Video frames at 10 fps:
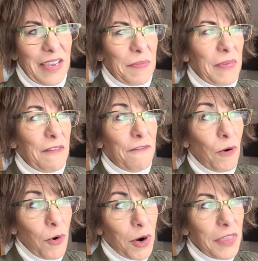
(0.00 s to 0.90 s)

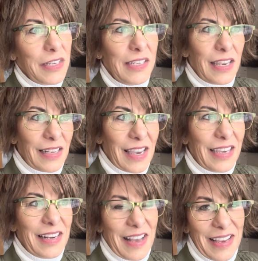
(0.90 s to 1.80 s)
before the
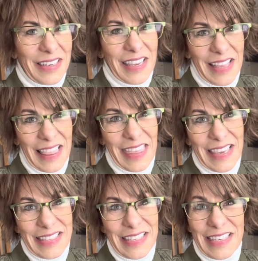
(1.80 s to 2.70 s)
deadline on getting
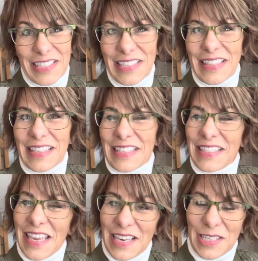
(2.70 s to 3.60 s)
things into the
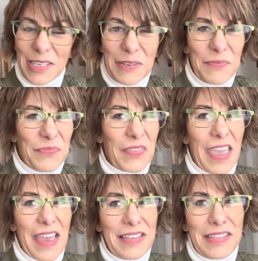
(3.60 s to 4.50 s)
state
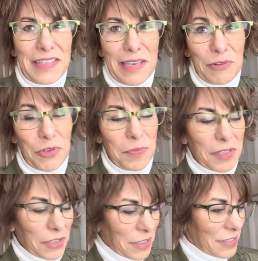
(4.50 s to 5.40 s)
as the township clerk.